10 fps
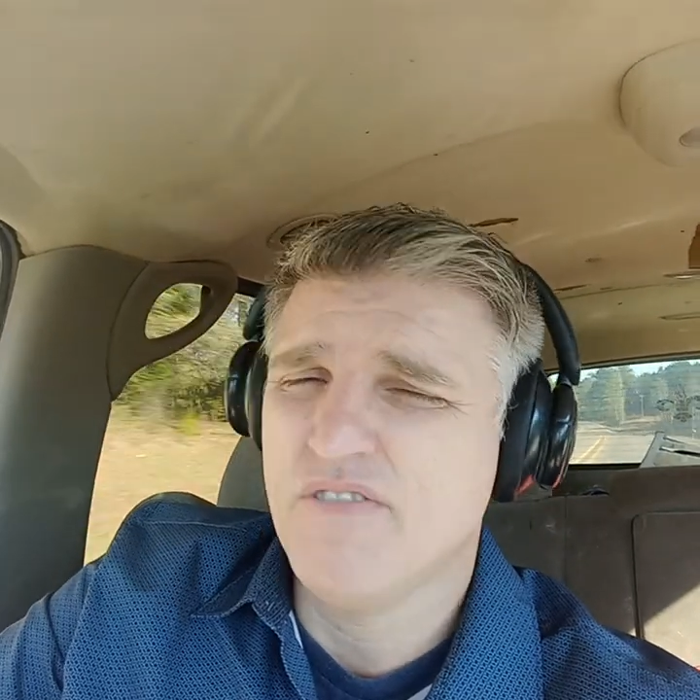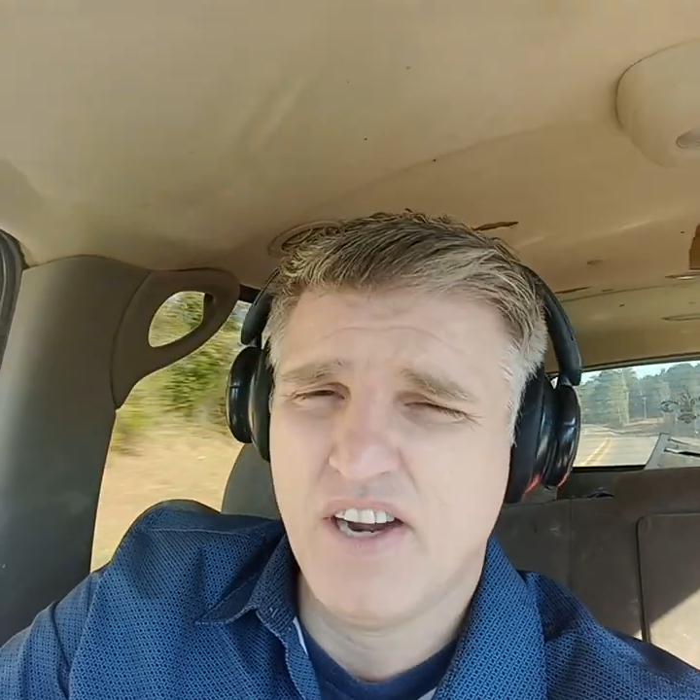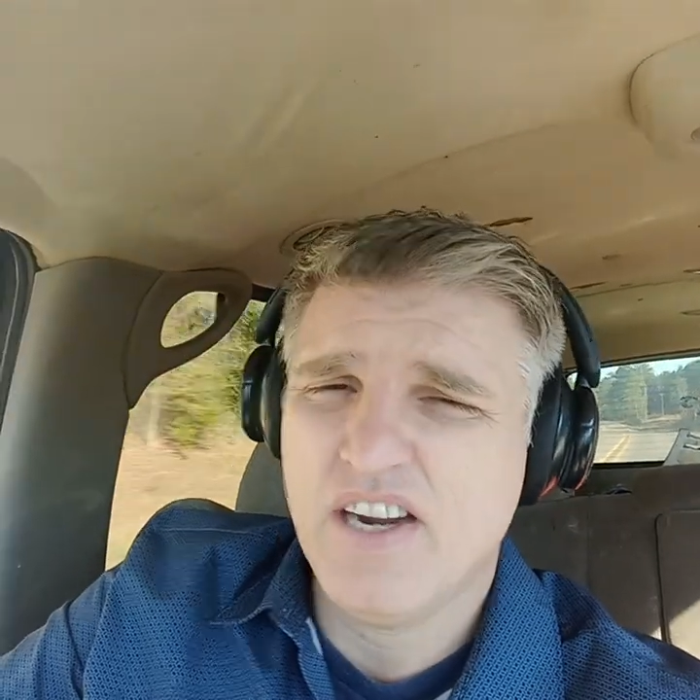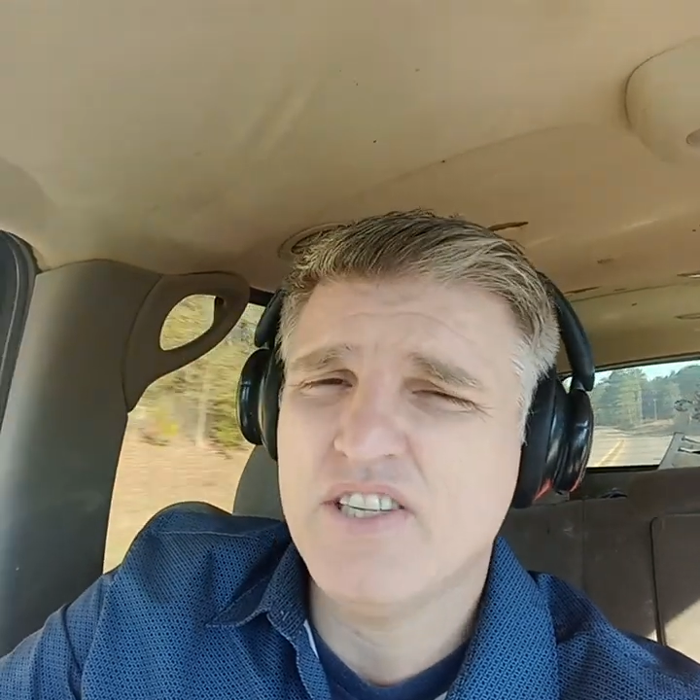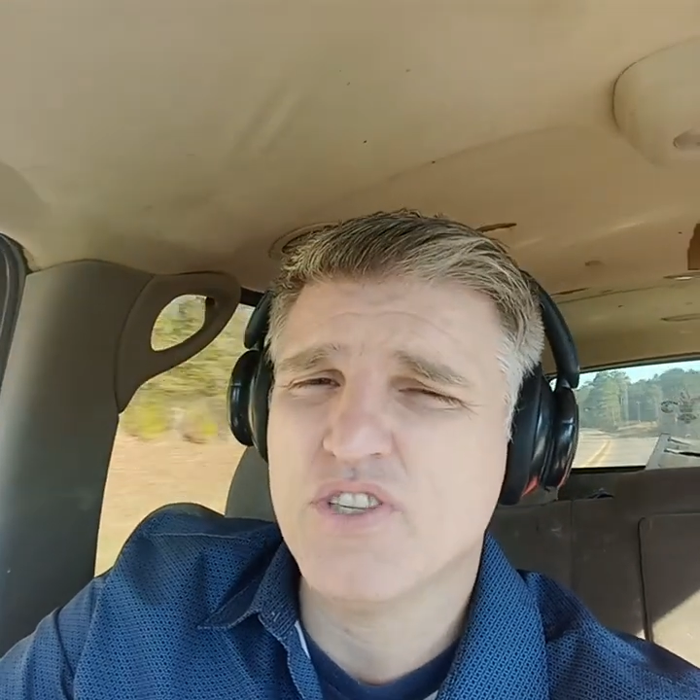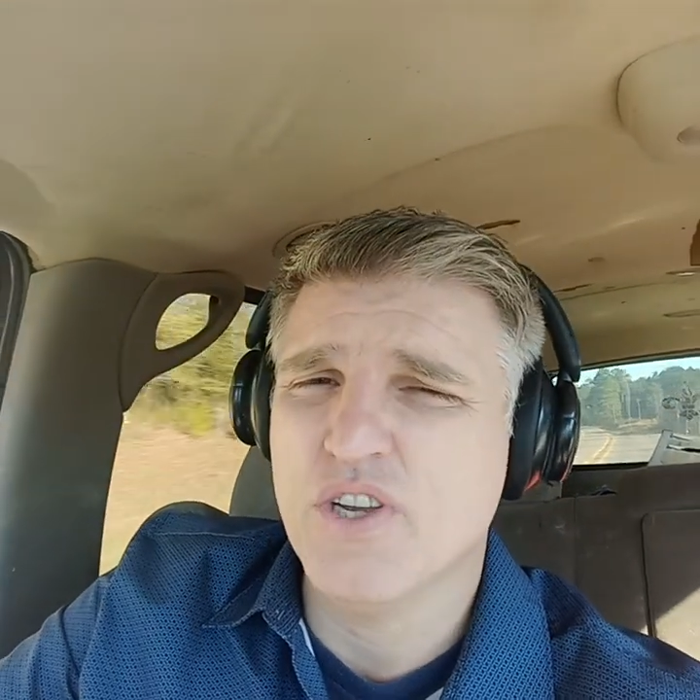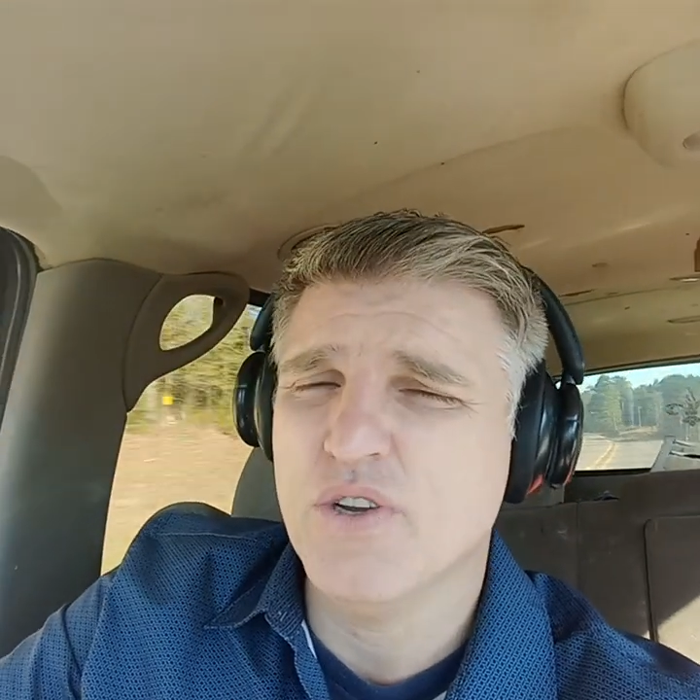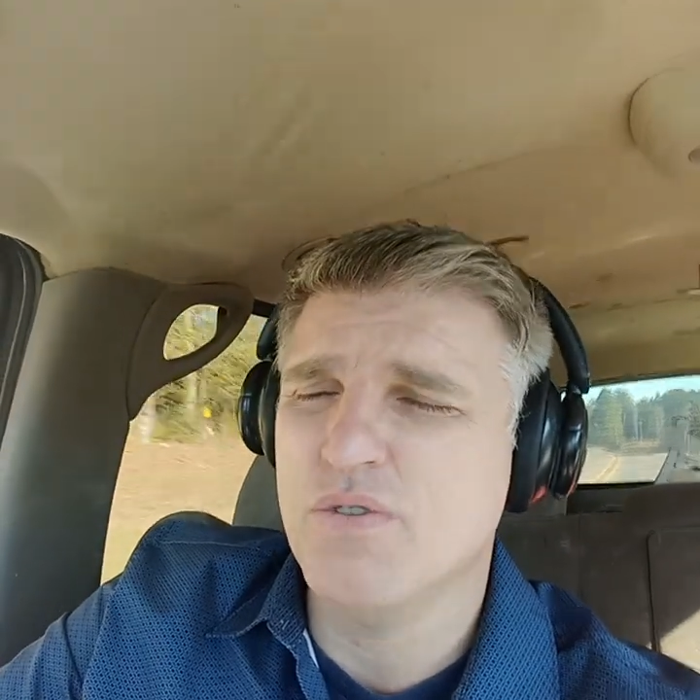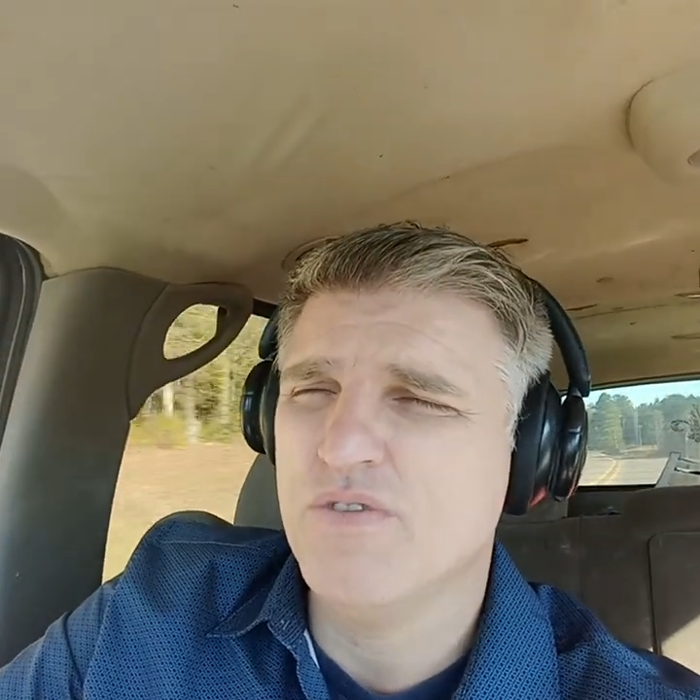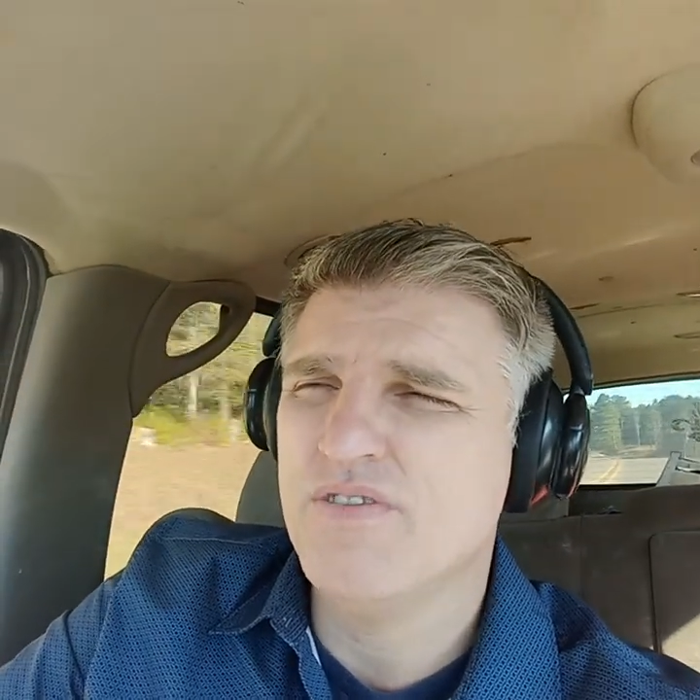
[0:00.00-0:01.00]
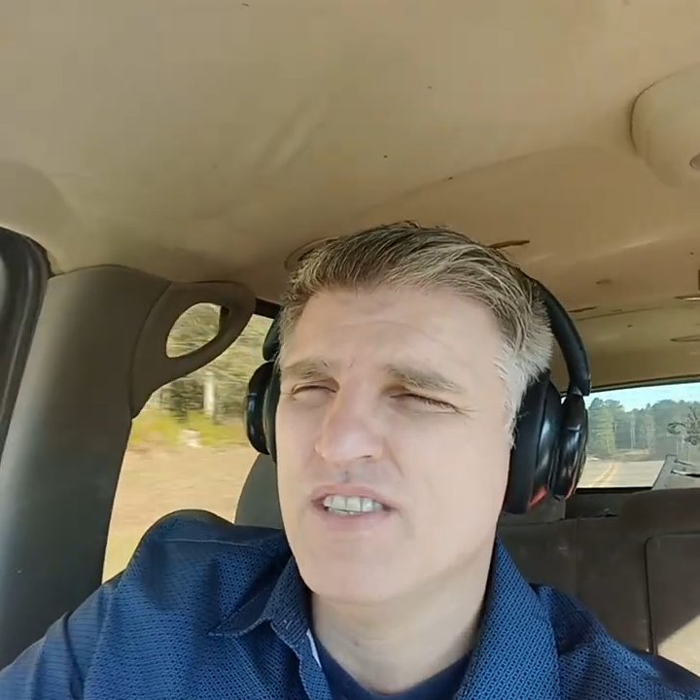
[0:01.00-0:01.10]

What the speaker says: very soon.